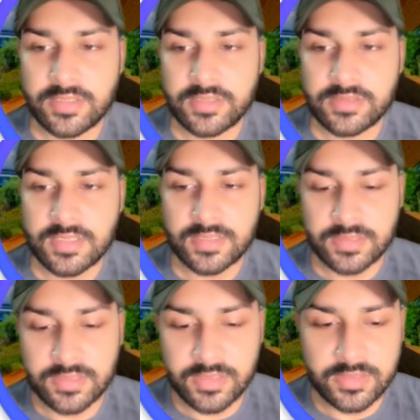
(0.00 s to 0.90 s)
is I
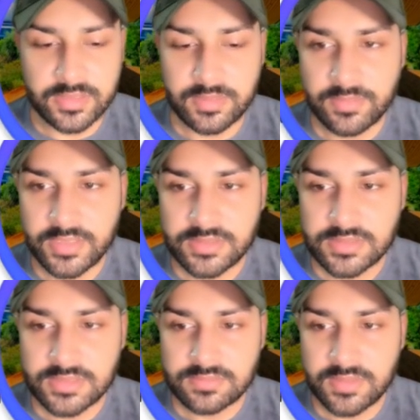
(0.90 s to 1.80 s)
can get the
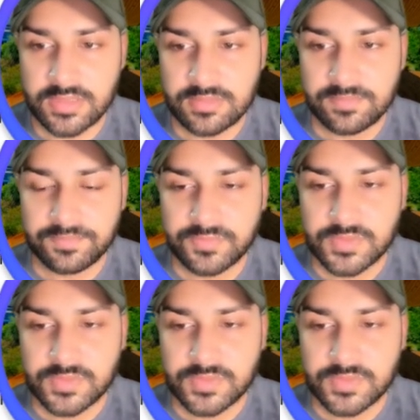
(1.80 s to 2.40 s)
comments as well.